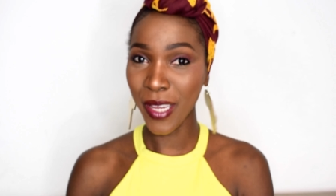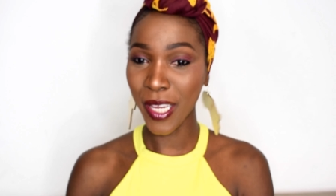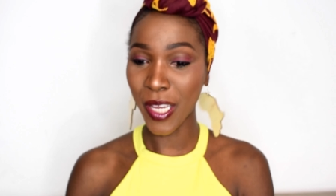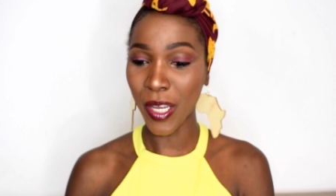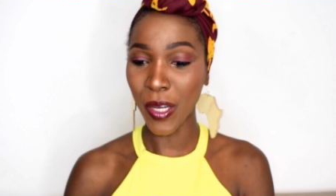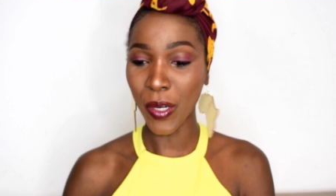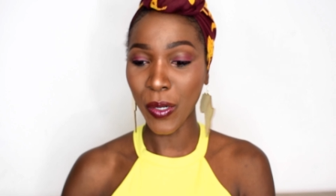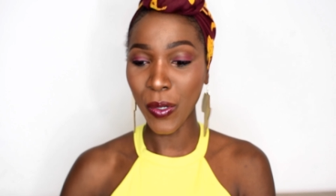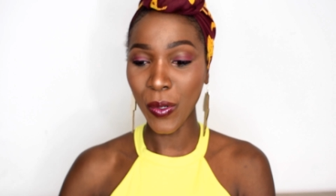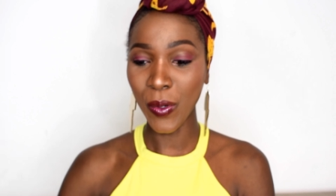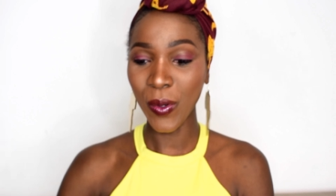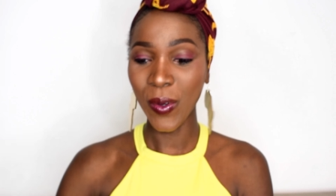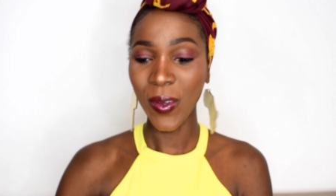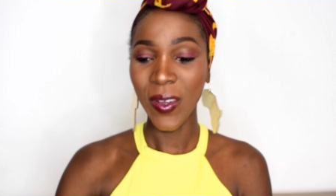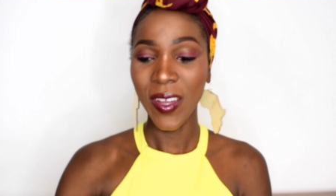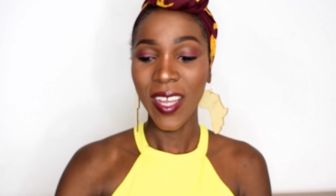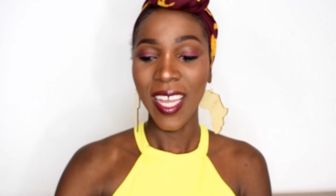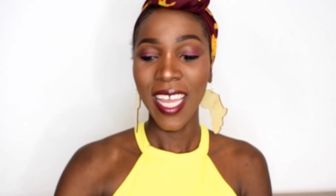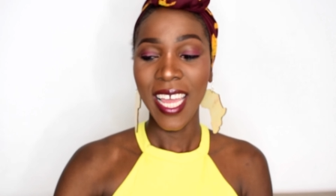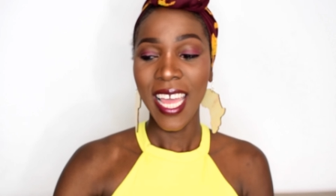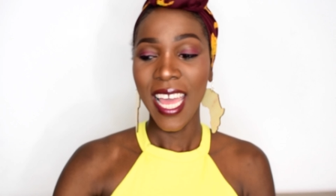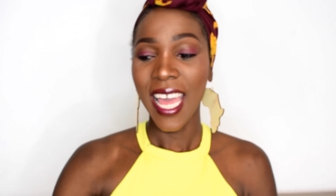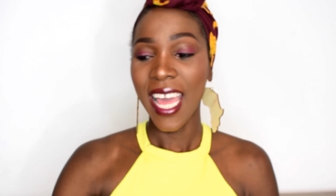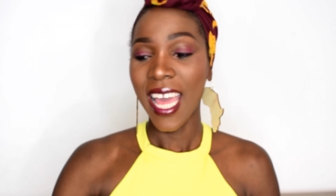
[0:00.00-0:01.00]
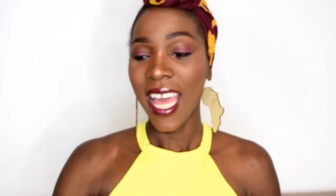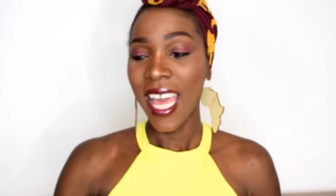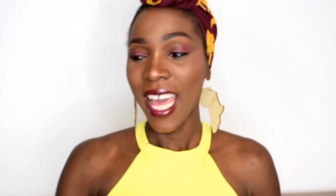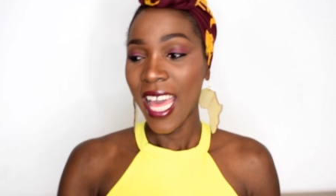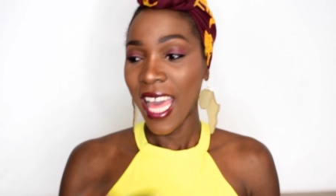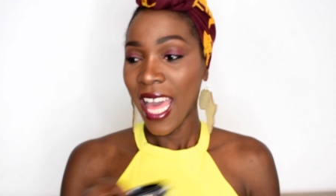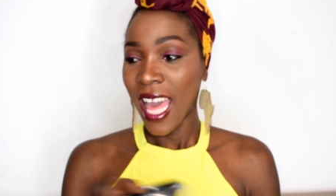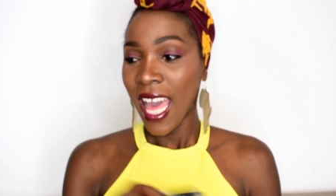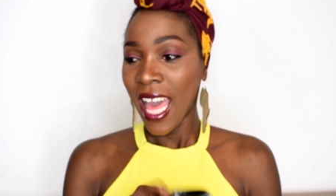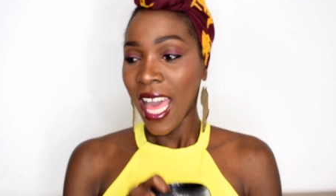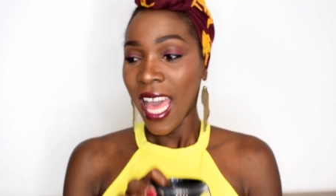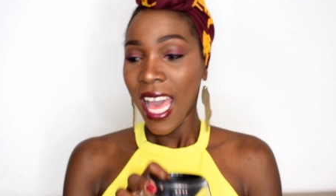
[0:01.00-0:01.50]
we go.
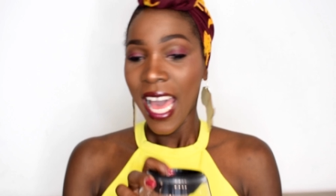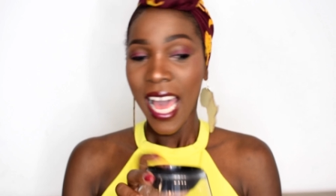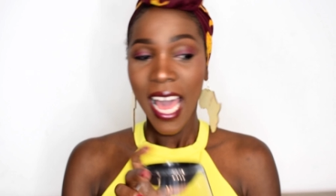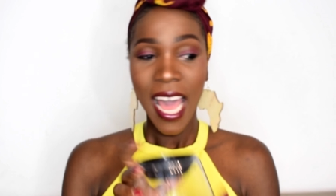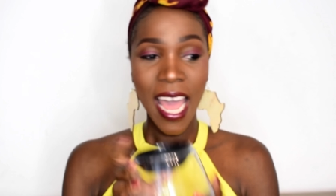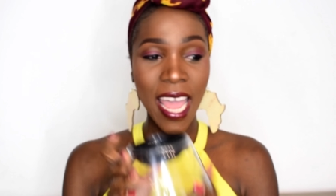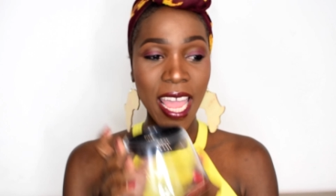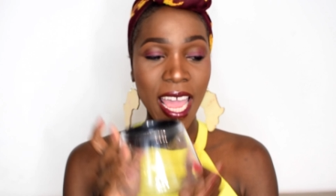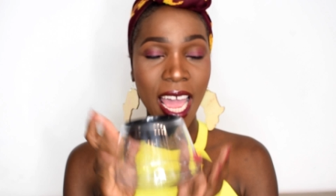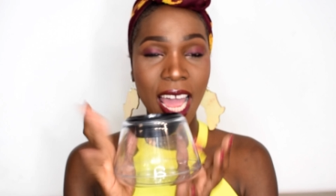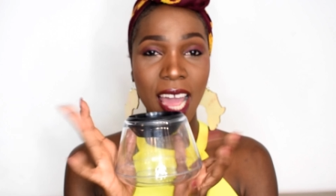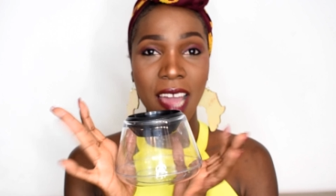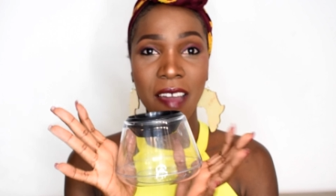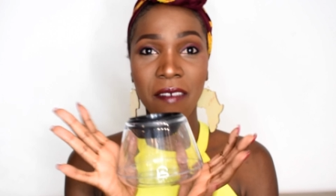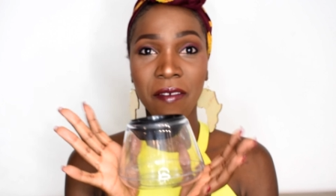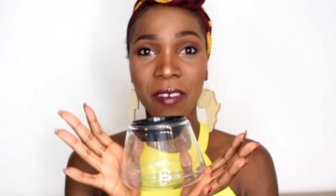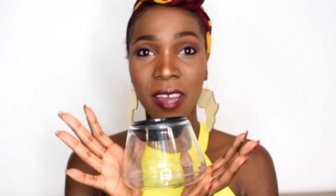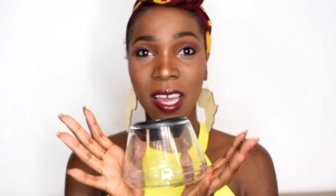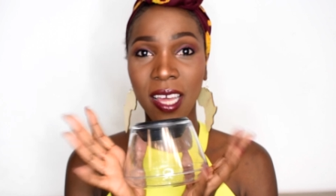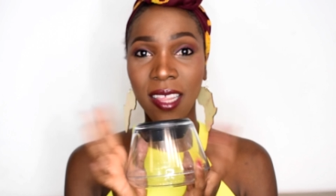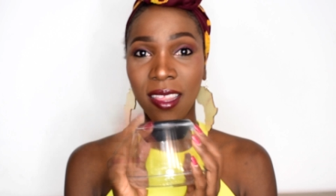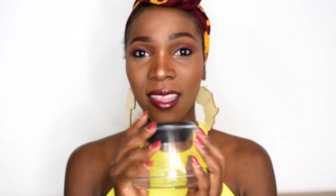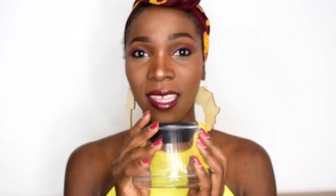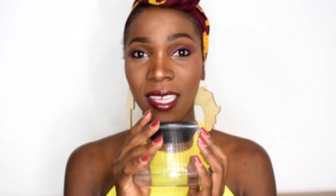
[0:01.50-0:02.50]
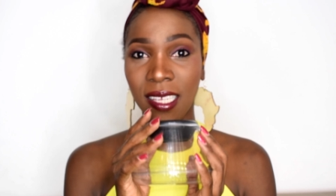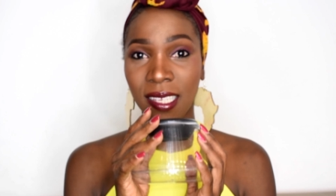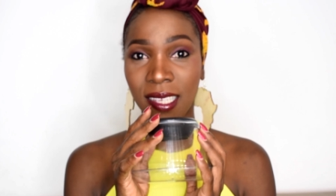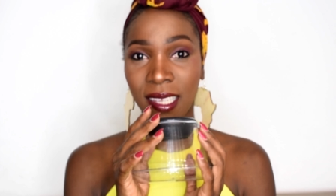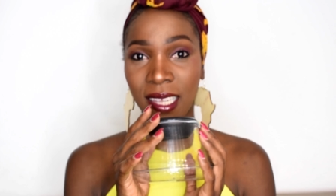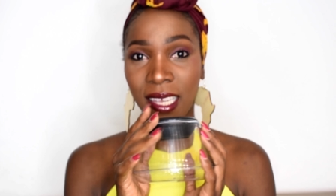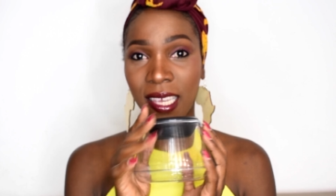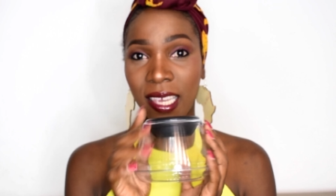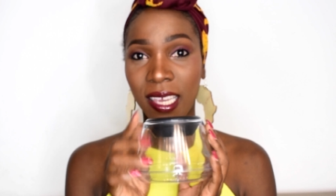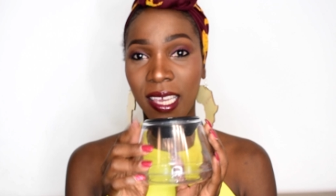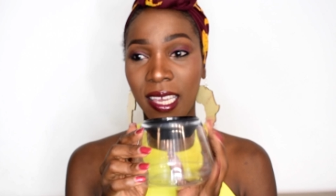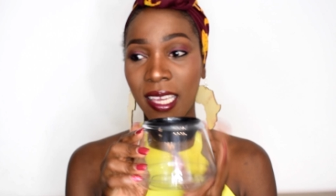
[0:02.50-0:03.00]
I have this
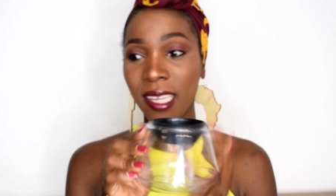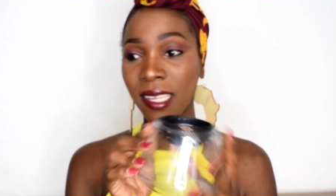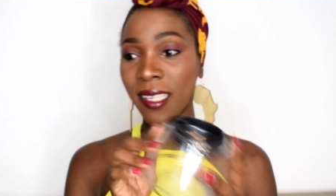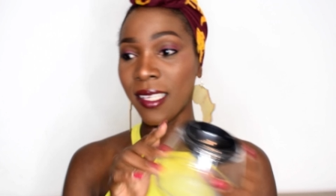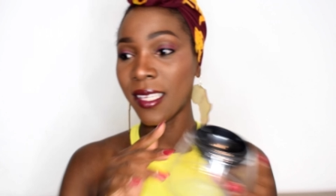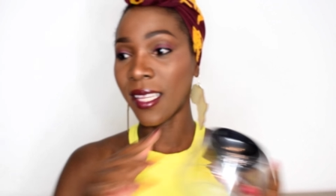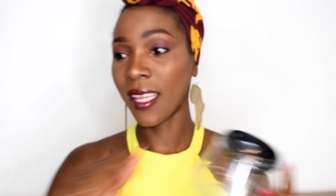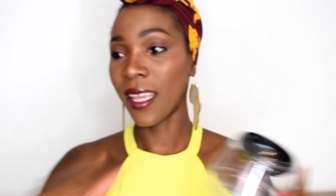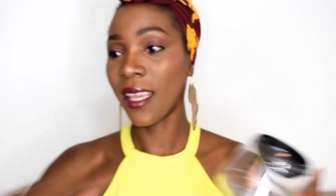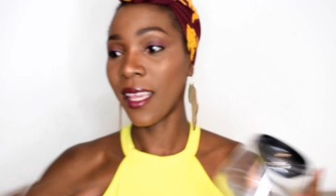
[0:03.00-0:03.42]
kit.